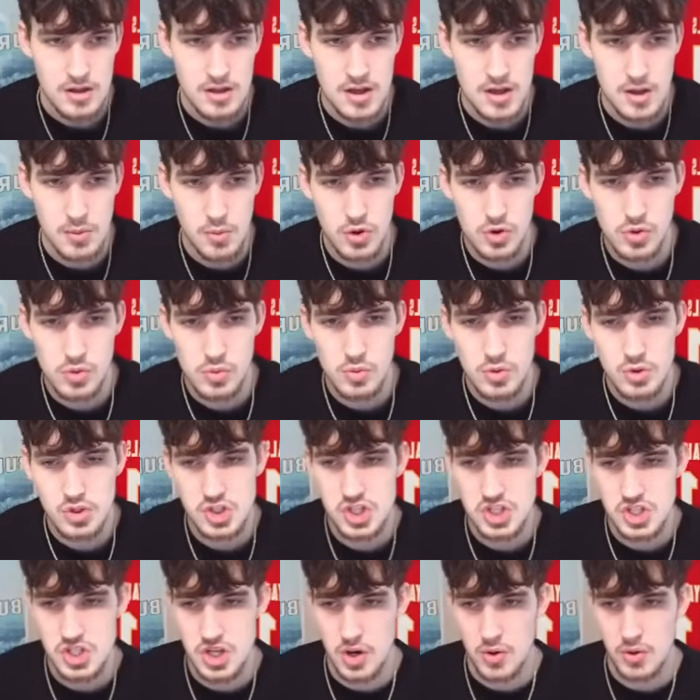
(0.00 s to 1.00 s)
Yeah, we'll
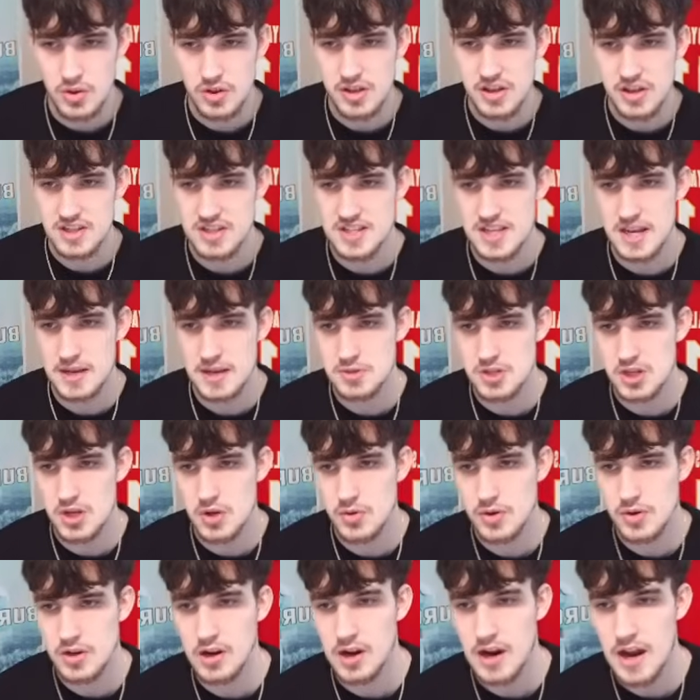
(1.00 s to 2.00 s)
just go with
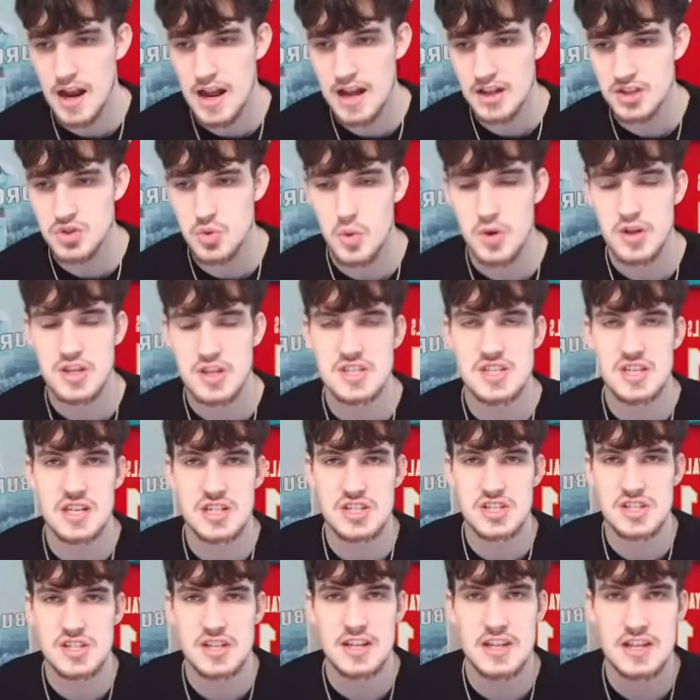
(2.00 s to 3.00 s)
Concepcion here at
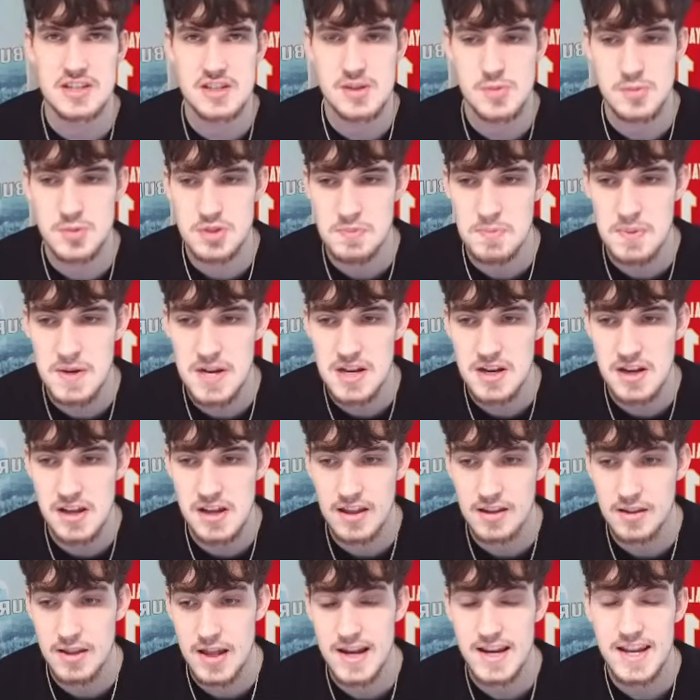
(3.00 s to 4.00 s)
26 to get some speed
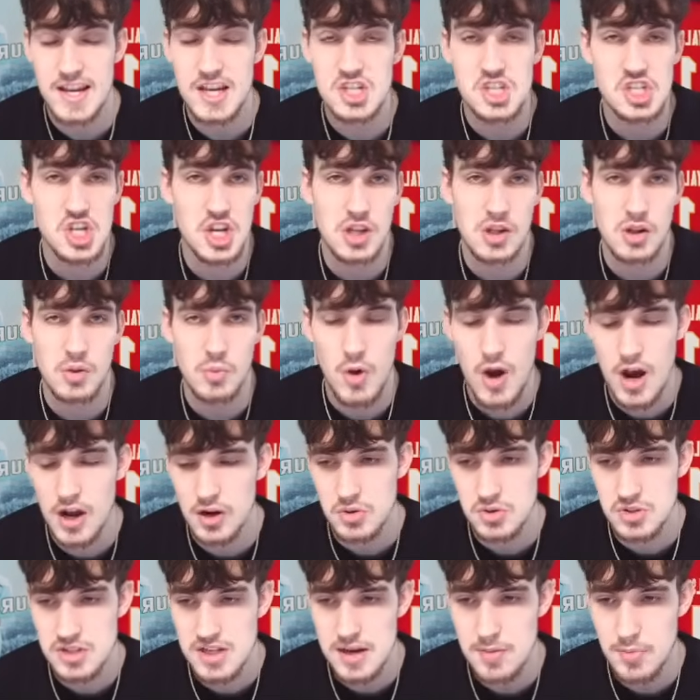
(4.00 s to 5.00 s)
and like a Jalen
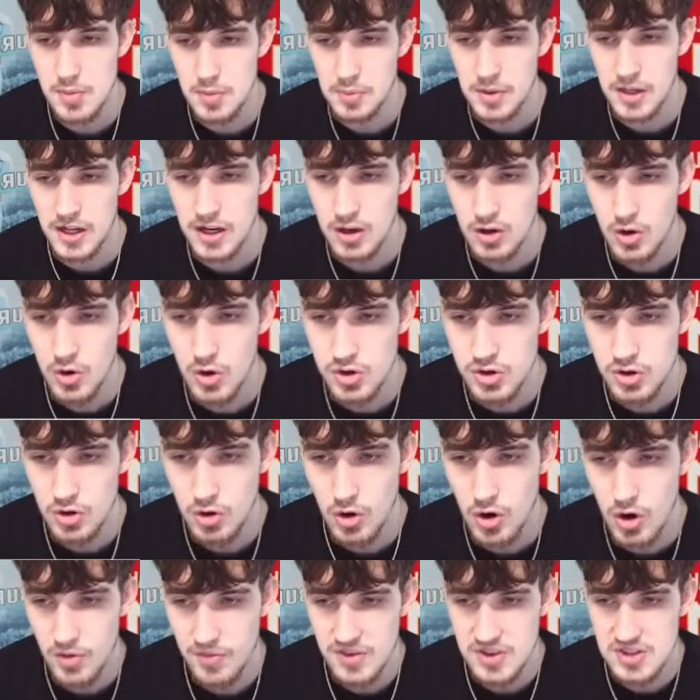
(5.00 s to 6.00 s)
Waddle type of player on
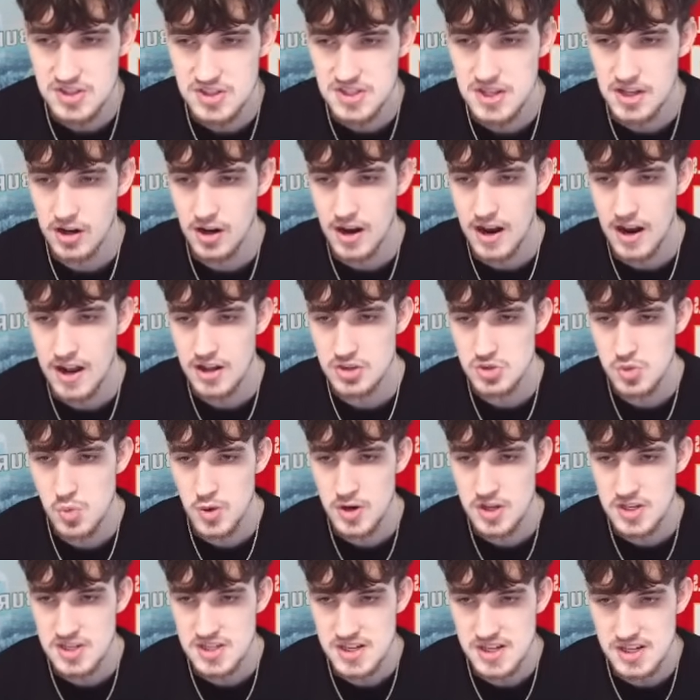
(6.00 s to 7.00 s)
your offense there at
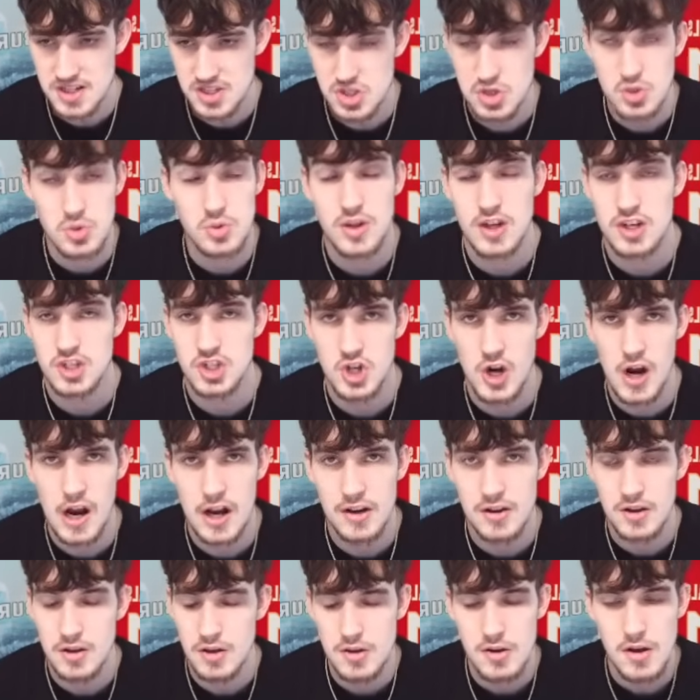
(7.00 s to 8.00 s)
26, who they
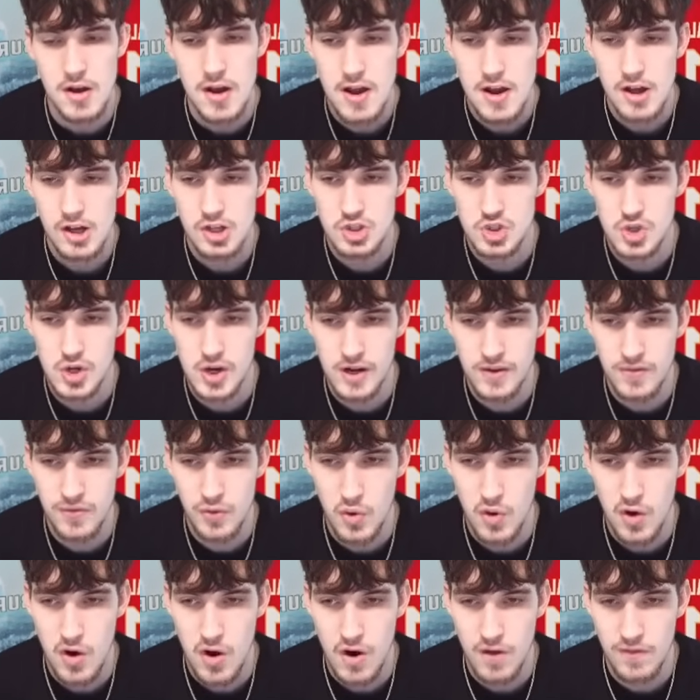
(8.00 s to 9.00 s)
tried to trade
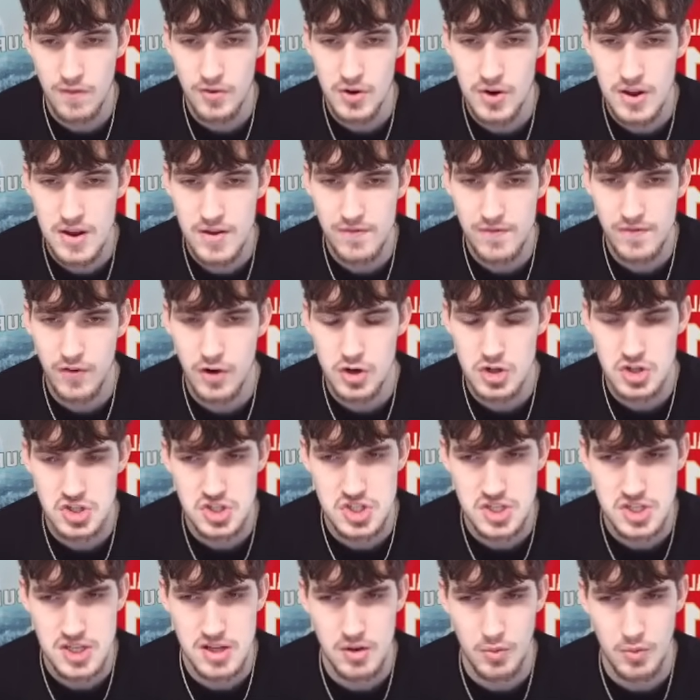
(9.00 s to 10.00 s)
for, offered a
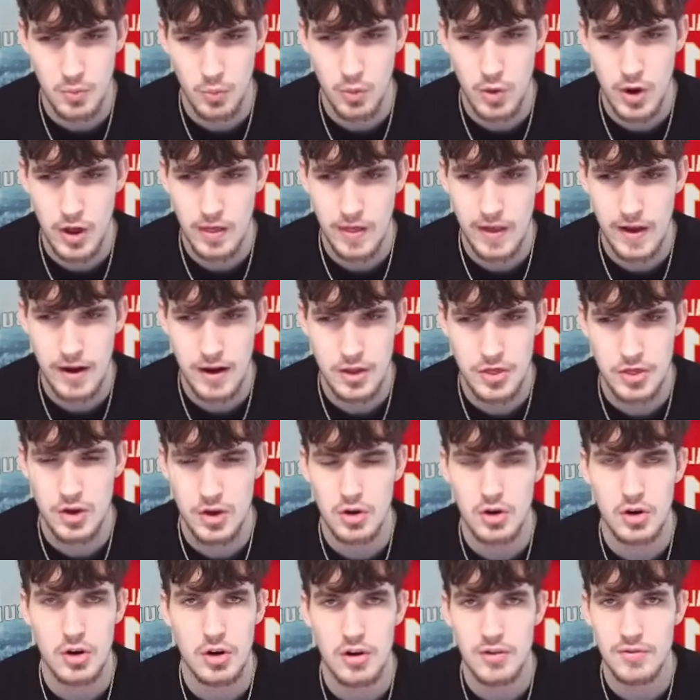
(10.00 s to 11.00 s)
first and what, like a
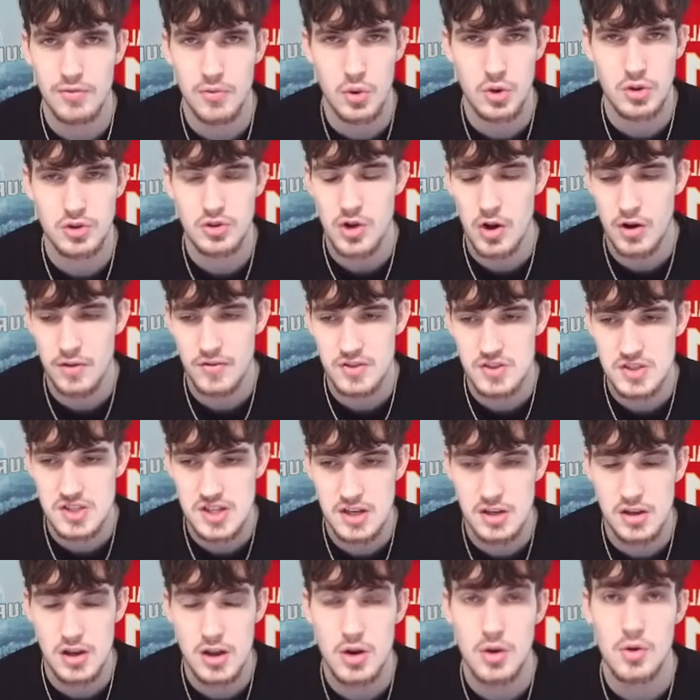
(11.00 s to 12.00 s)
third or a fourth. Dolphins
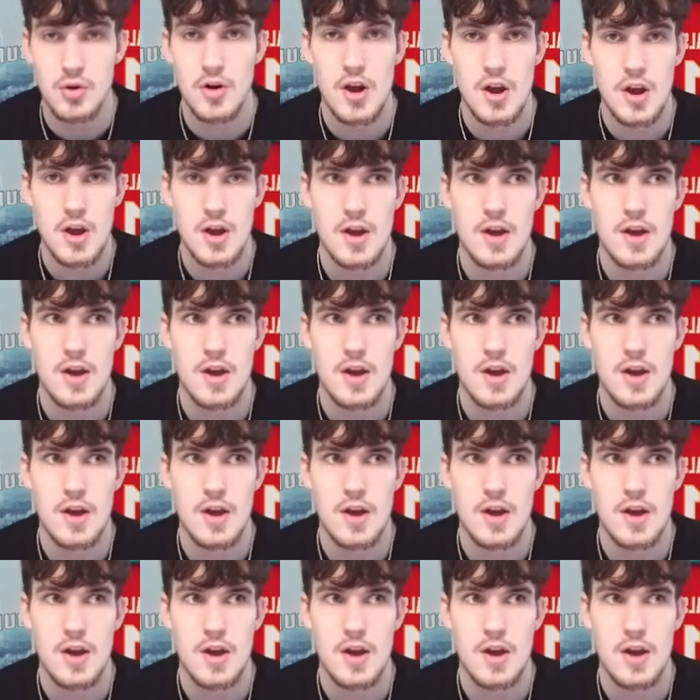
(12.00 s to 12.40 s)
said no.